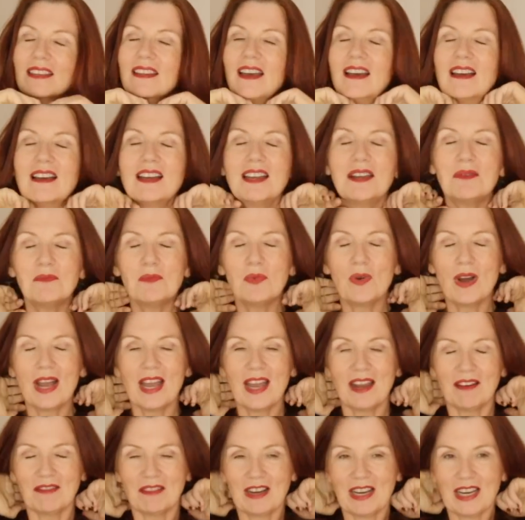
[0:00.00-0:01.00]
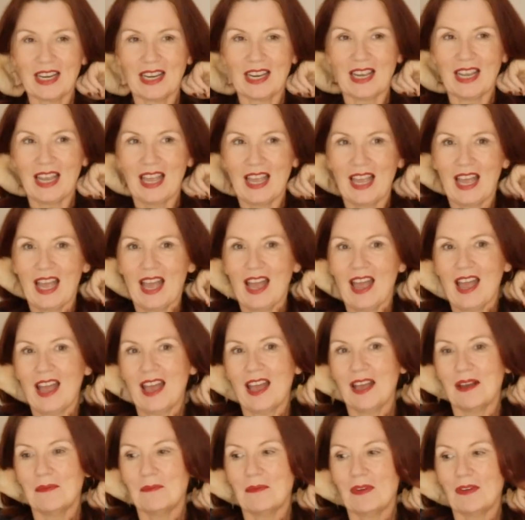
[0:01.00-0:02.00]
that I am wearing
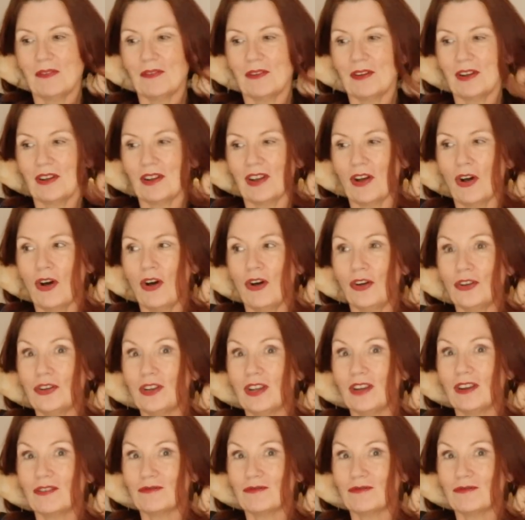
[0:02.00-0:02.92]
on